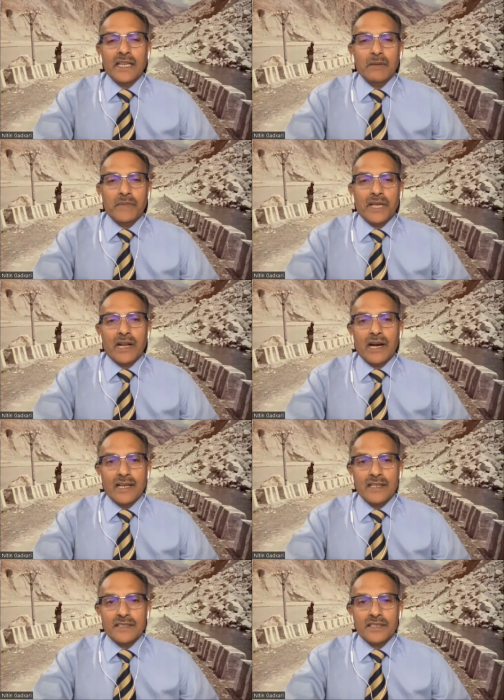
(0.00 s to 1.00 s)
keep their
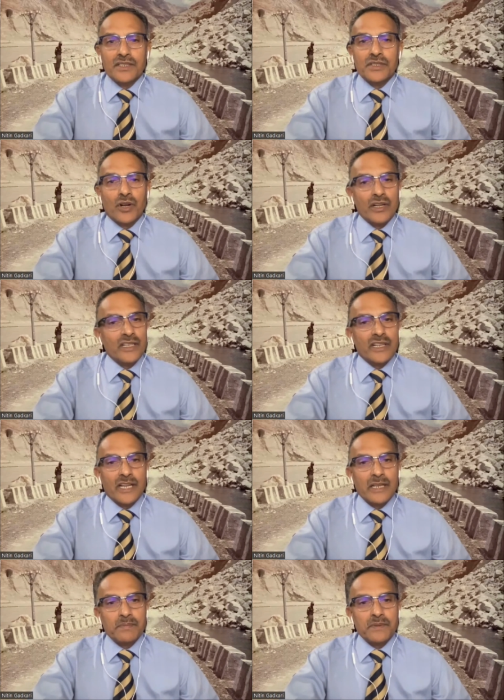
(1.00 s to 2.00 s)
answers short
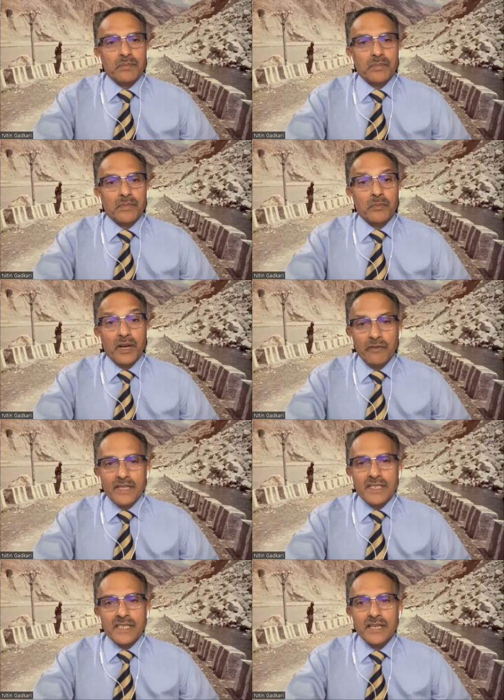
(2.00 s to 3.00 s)
and crisp, by
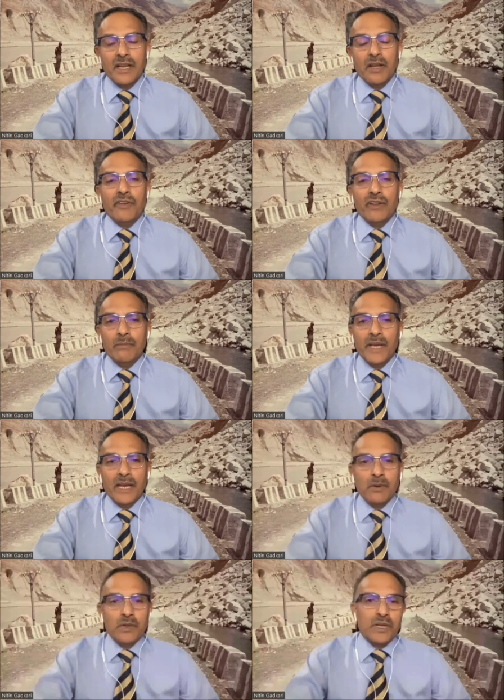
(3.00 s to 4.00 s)
which we will
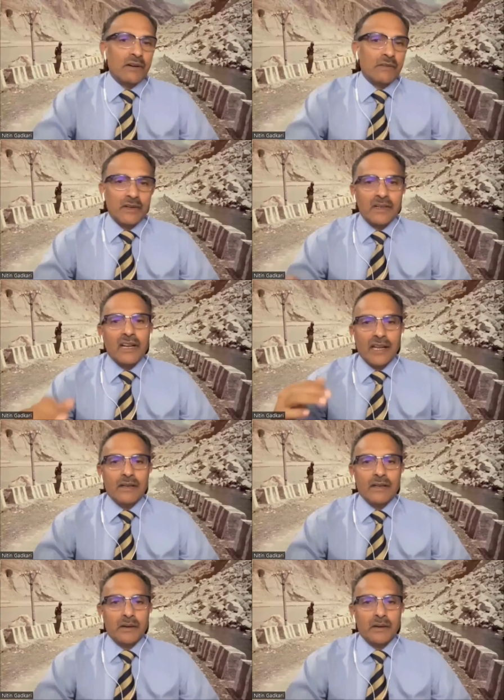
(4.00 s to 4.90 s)
be able to cover